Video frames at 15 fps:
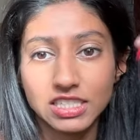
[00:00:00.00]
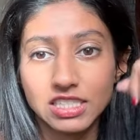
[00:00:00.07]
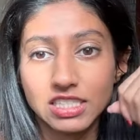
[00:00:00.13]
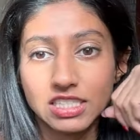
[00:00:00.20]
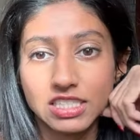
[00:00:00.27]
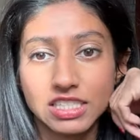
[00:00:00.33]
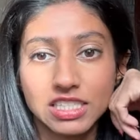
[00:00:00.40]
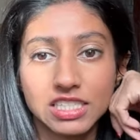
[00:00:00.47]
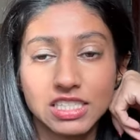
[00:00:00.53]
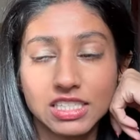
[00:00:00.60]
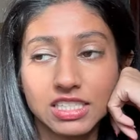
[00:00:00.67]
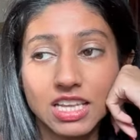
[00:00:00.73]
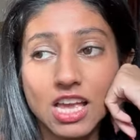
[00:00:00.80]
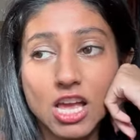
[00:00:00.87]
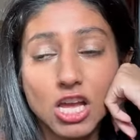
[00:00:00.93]
This
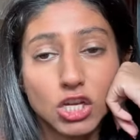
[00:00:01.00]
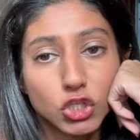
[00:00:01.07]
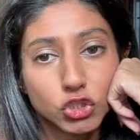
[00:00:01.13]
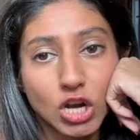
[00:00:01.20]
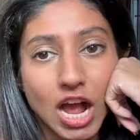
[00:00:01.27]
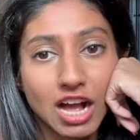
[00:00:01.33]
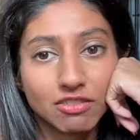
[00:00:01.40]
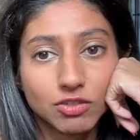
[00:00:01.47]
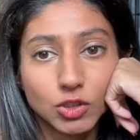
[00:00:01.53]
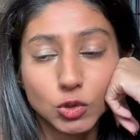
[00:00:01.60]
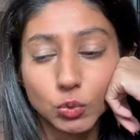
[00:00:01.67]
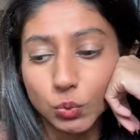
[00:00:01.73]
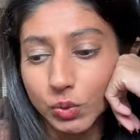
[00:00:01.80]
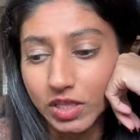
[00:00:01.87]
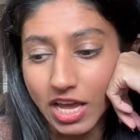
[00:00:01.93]
is
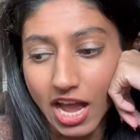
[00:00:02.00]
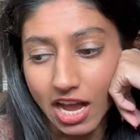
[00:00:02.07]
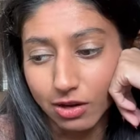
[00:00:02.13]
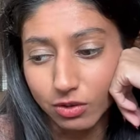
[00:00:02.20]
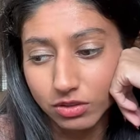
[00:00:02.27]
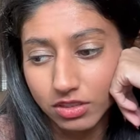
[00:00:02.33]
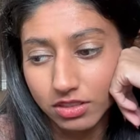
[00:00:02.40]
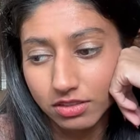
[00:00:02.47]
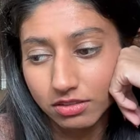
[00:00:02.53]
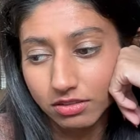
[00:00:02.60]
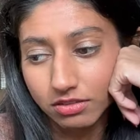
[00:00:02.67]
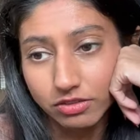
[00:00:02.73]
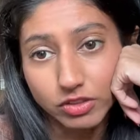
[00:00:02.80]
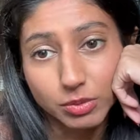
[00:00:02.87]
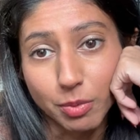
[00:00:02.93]
travel without
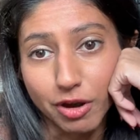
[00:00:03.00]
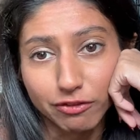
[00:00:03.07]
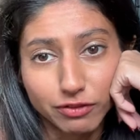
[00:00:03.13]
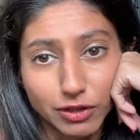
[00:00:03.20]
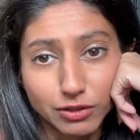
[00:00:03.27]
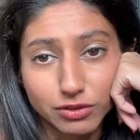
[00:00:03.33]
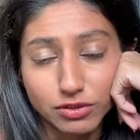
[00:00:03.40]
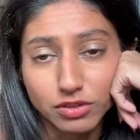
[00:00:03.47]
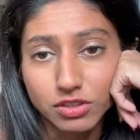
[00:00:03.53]
smartphones.